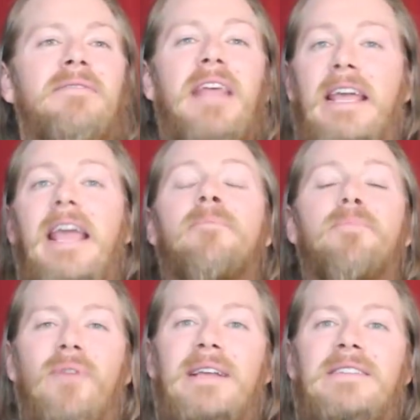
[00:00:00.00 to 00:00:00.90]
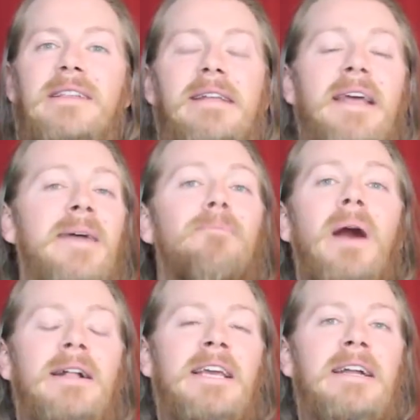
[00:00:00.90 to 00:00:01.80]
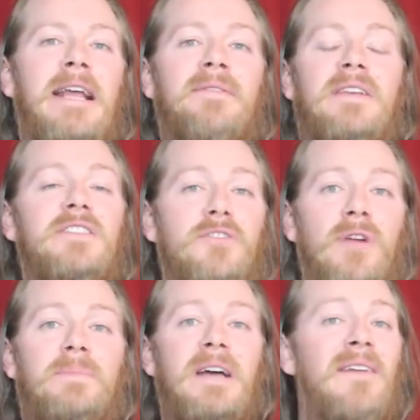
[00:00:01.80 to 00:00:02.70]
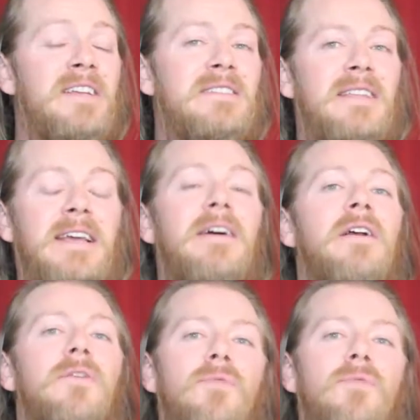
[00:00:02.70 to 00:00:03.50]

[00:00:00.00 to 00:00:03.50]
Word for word: they embrace it and they embody it and the script obviously